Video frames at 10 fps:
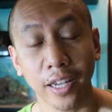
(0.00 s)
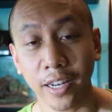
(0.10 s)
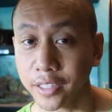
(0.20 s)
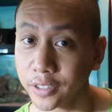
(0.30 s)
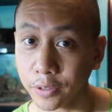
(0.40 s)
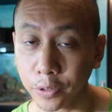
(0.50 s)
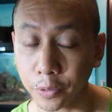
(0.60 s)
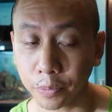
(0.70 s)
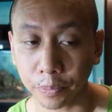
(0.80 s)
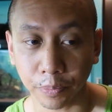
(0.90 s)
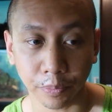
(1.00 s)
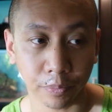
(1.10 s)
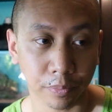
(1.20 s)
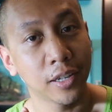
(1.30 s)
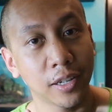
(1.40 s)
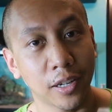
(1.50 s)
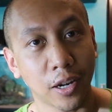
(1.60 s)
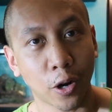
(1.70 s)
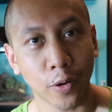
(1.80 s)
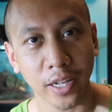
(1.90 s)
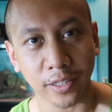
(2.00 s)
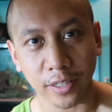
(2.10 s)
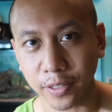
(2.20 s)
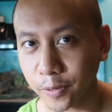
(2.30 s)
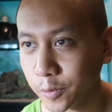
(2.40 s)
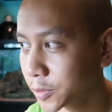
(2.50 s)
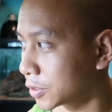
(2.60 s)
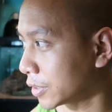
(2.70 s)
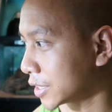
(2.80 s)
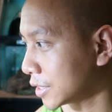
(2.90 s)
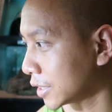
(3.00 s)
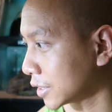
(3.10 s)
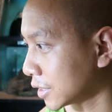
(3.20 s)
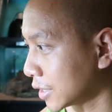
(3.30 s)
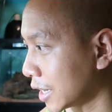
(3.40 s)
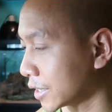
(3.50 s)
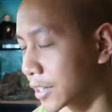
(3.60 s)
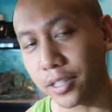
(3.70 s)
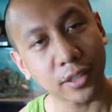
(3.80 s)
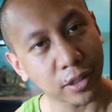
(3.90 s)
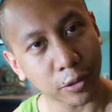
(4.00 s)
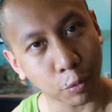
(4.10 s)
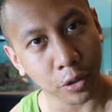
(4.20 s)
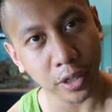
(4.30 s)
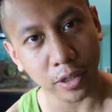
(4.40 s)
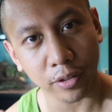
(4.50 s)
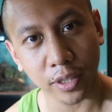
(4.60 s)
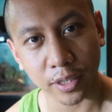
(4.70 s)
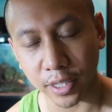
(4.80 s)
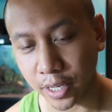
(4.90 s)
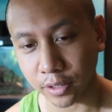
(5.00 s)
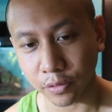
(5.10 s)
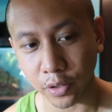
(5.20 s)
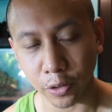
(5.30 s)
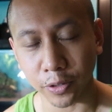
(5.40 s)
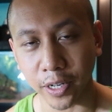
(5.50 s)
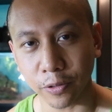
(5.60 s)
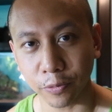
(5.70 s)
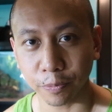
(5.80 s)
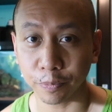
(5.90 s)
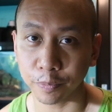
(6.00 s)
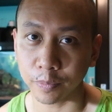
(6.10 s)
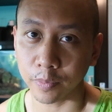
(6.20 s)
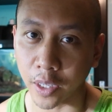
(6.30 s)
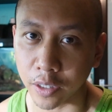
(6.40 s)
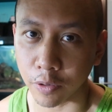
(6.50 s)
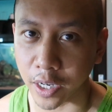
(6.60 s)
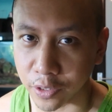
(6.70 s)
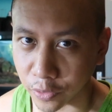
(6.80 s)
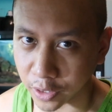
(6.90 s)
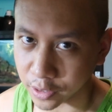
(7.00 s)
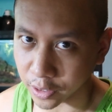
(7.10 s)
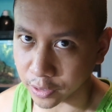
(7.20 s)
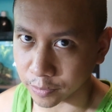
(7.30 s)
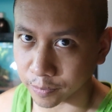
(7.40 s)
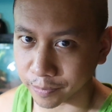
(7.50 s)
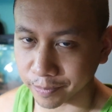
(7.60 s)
And I still do. Alright, so that's it. I gotta start working on this end video now. Thank you guys for listening.